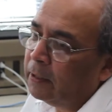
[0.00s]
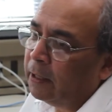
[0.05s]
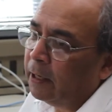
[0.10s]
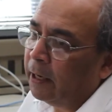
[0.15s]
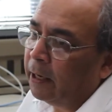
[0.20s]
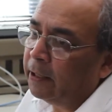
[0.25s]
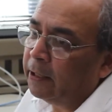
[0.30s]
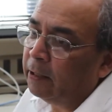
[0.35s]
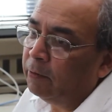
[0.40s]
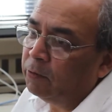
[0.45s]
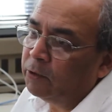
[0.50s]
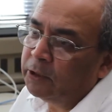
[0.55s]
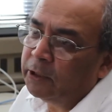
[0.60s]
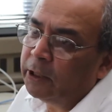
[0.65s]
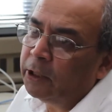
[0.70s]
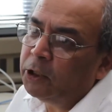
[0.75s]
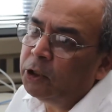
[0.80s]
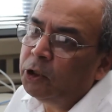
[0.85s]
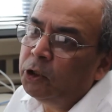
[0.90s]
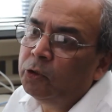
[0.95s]
and there was an
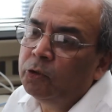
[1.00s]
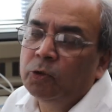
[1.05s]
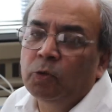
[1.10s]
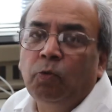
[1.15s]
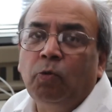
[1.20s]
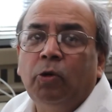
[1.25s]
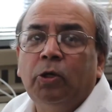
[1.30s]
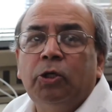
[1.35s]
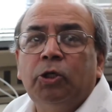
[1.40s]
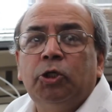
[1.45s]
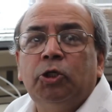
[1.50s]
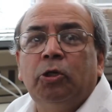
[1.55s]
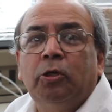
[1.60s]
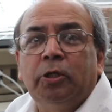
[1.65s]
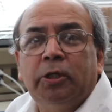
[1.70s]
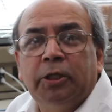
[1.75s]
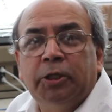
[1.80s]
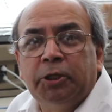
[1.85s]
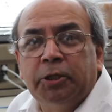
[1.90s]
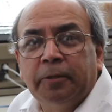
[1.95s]
acute water
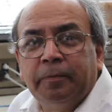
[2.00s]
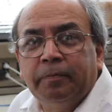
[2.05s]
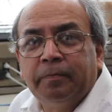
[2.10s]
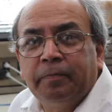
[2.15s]
shortage.